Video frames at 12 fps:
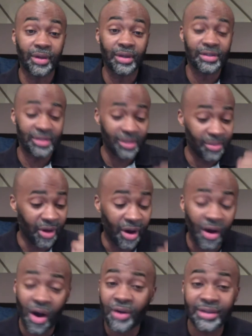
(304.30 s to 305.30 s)
Some of the
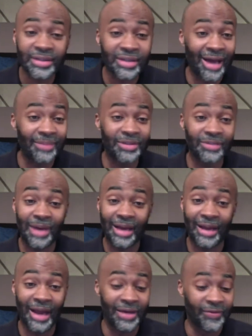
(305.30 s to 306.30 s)
hardest times in my
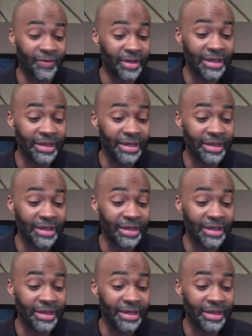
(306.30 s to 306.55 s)
life,